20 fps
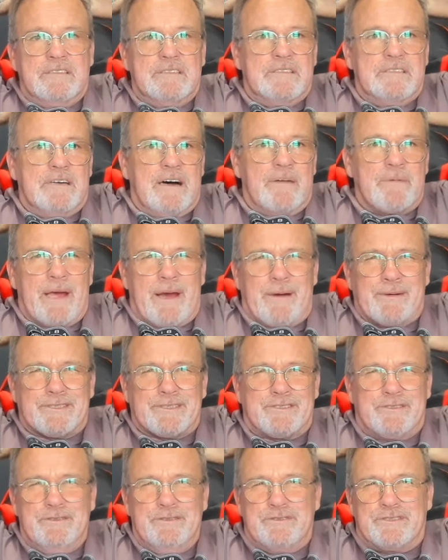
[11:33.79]
I mean, I was
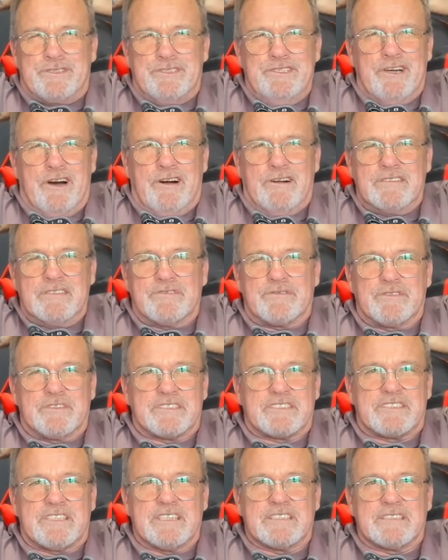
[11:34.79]
too young for the
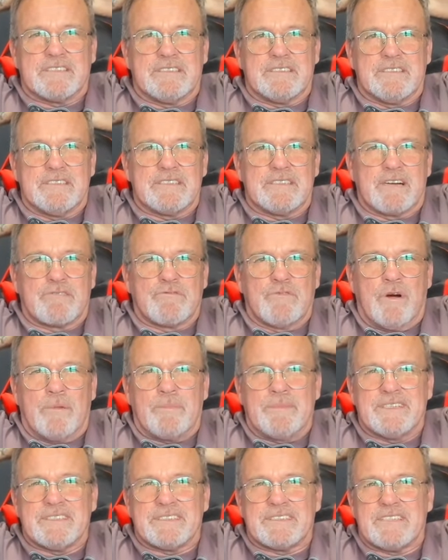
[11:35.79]
60s. I grew up
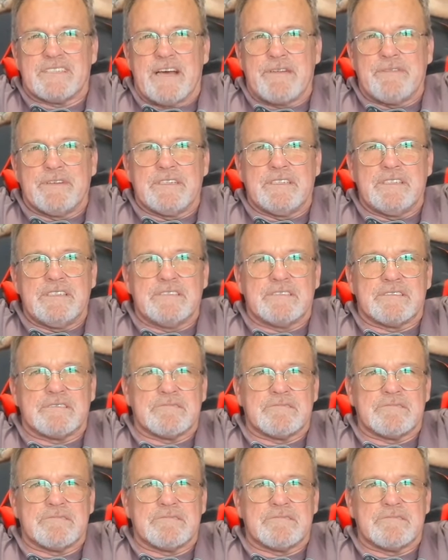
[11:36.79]
in the 70s.